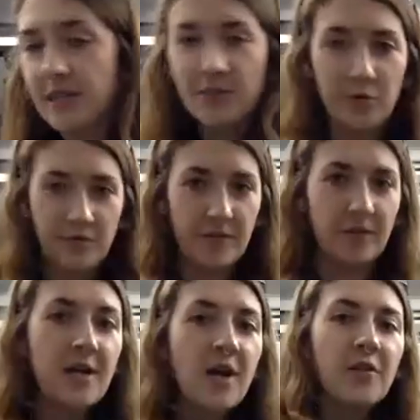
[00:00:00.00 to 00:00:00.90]
That's sort of
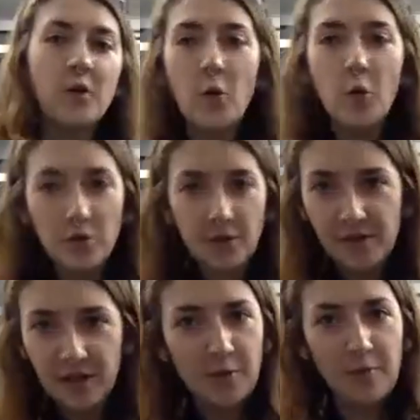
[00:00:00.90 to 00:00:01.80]
the goal of
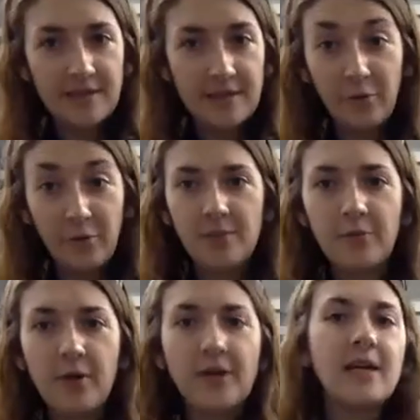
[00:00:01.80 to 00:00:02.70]
the experiment that we're going to
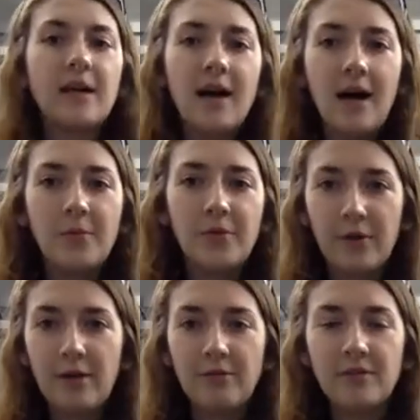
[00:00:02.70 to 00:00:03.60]
be running
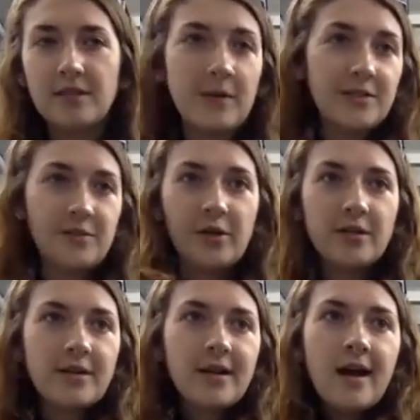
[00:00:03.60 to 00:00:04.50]
throughout the semester.
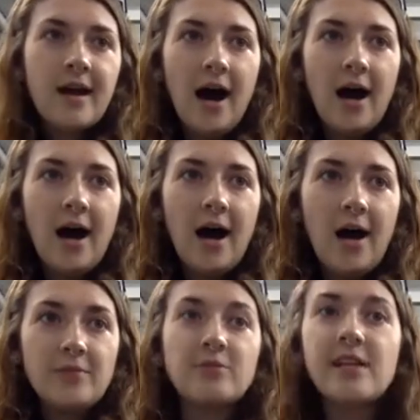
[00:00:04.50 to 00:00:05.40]

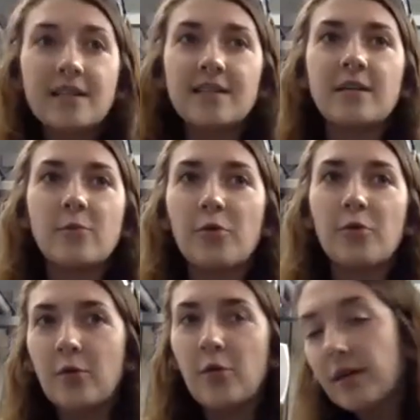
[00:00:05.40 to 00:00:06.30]
So today's
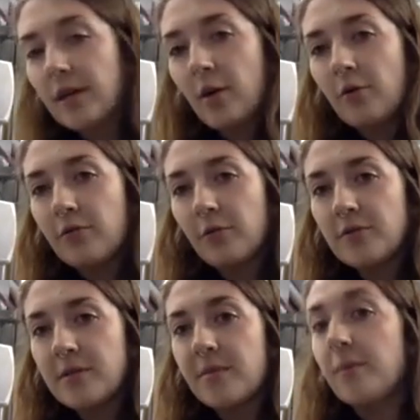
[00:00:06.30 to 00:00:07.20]
lesson, we're going to quickly go
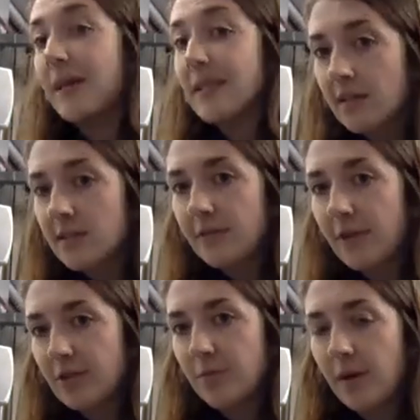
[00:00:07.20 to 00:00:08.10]
through some of the
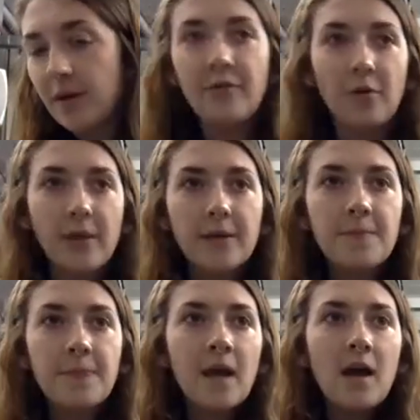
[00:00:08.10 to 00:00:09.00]
basics of hydroponic
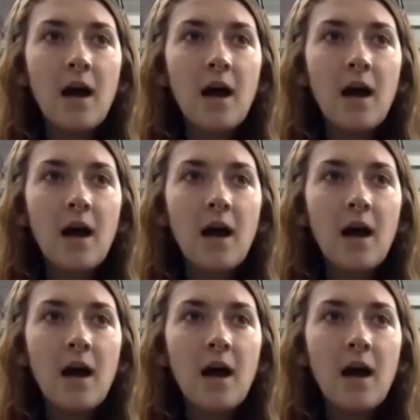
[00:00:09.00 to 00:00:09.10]
farming.